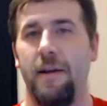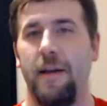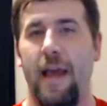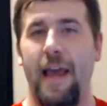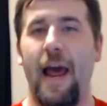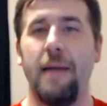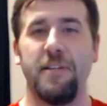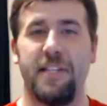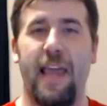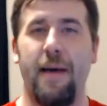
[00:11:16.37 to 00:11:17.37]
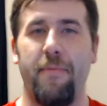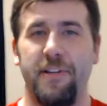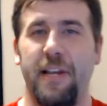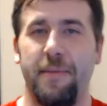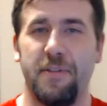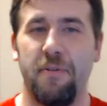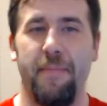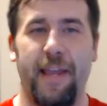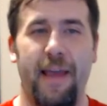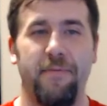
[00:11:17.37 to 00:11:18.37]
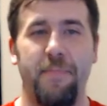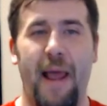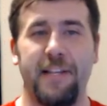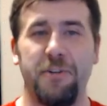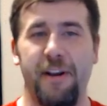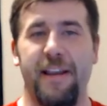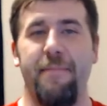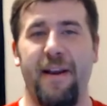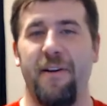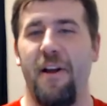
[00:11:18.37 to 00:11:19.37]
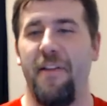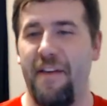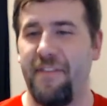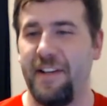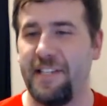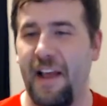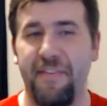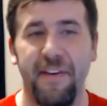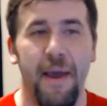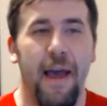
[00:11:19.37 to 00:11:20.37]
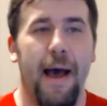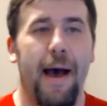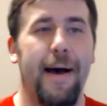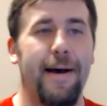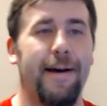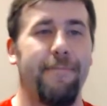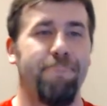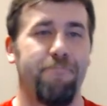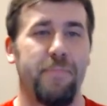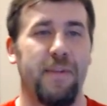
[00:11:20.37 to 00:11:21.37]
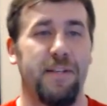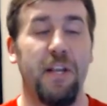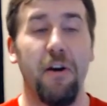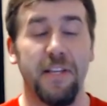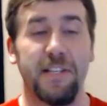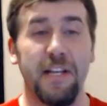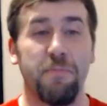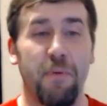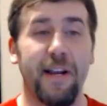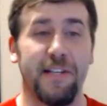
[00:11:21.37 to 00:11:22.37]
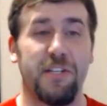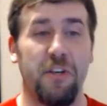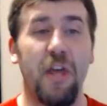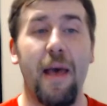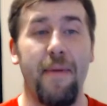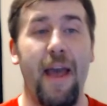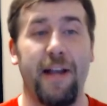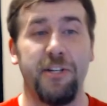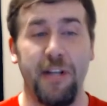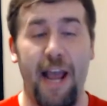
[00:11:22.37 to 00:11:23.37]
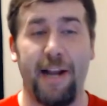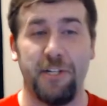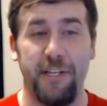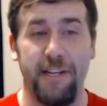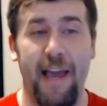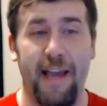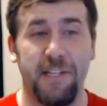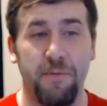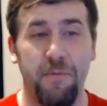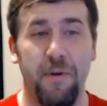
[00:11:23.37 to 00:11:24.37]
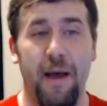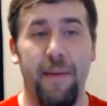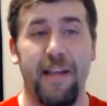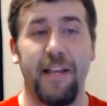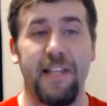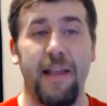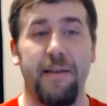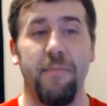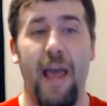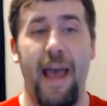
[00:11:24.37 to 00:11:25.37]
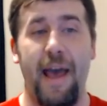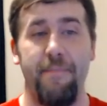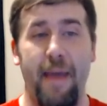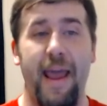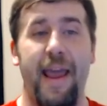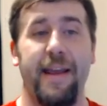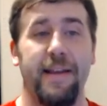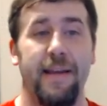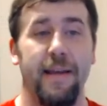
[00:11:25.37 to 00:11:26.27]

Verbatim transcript: and I'm just Cowboy James Storm again, back to drinking beer and all that fun stuff. So this does bring us to that match actually next, because they had made